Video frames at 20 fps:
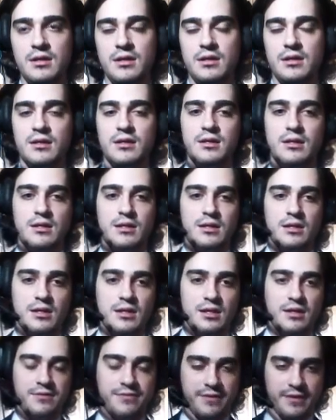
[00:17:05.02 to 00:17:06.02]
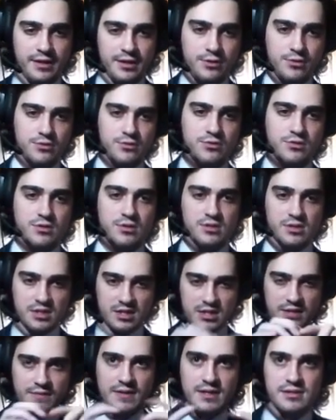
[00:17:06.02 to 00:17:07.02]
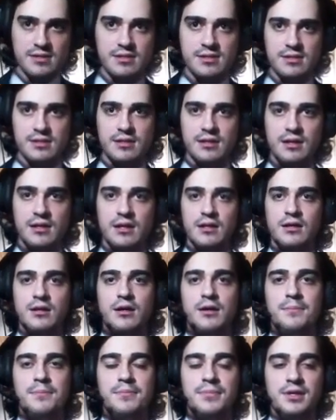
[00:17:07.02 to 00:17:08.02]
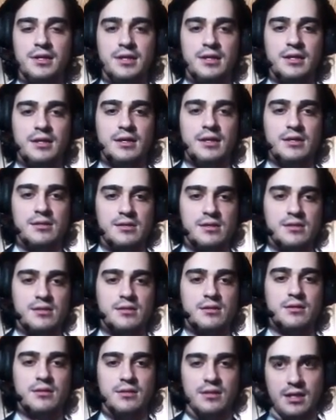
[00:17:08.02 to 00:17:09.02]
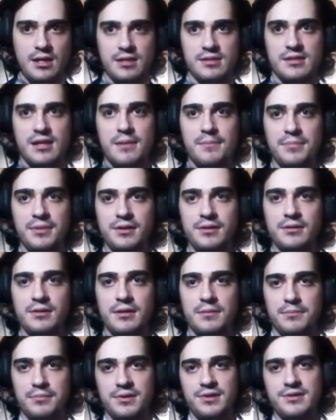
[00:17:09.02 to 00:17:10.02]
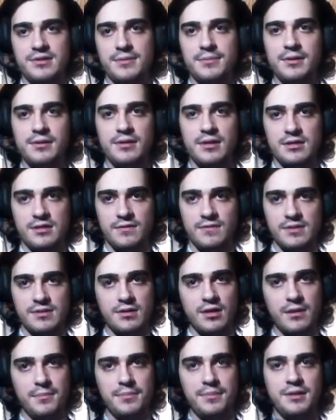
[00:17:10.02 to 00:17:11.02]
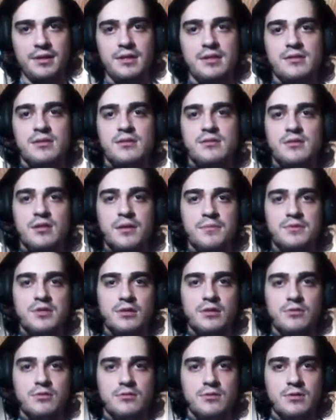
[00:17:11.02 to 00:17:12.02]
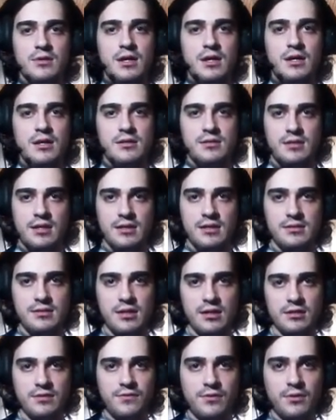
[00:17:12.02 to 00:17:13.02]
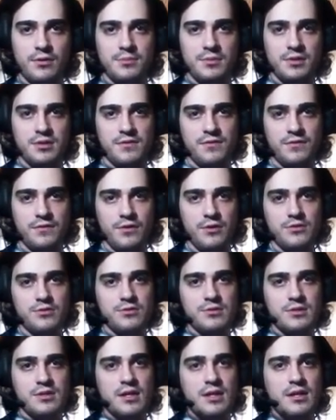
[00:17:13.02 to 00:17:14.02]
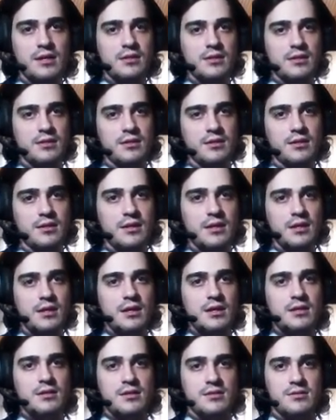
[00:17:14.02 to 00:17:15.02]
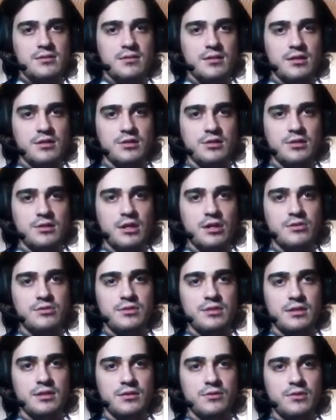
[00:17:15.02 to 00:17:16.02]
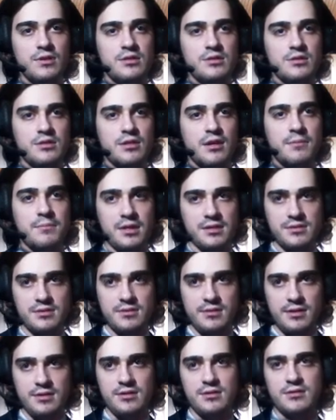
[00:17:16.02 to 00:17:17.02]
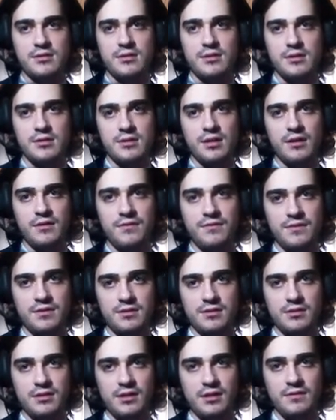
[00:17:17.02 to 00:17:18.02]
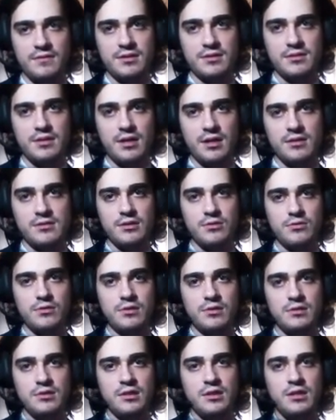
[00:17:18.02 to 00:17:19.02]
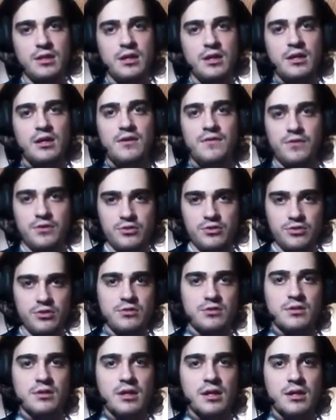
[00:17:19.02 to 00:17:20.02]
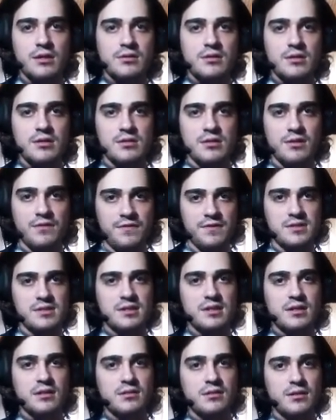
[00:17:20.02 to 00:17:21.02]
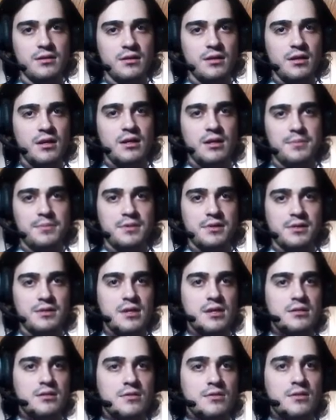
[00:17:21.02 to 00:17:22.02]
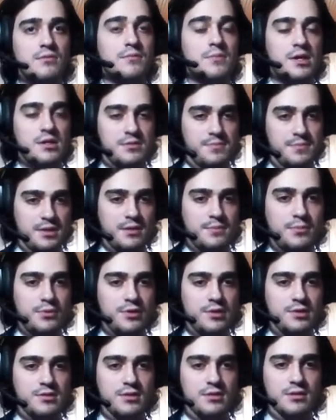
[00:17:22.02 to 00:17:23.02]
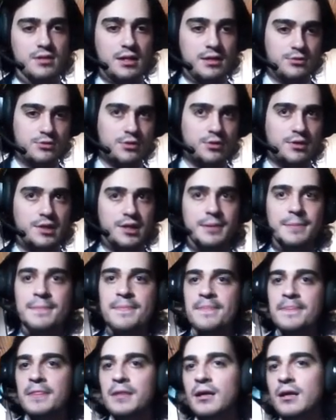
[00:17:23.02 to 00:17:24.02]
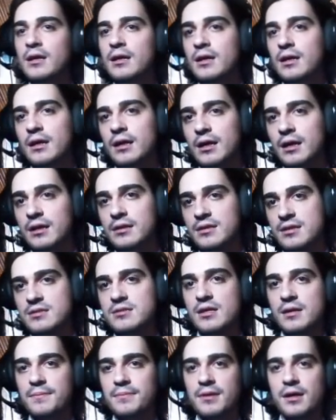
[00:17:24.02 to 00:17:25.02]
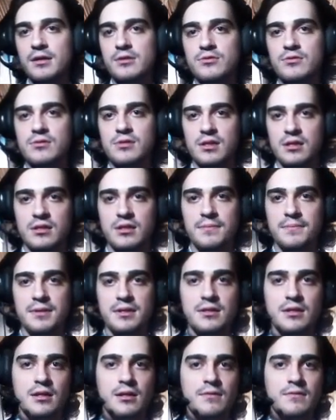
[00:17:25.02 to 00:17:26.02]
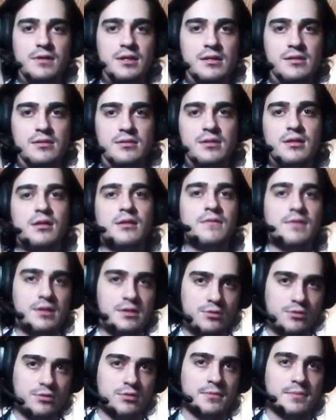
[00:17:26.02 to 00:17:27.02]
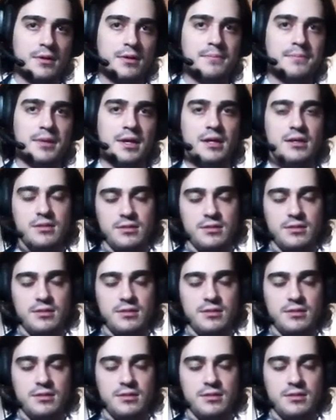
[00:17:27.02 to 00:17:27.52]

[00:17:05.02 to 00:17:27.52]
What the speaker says: If I use the Swiss company as an example, in principle, a Swiss company is subject to sales tax from the first sale in the destination country in question and must register itself with the relevant tax authority. For certain countries, a fiscal representative must be appointed, like Turkey. This applies to DDP deliveries, delivery duty paid.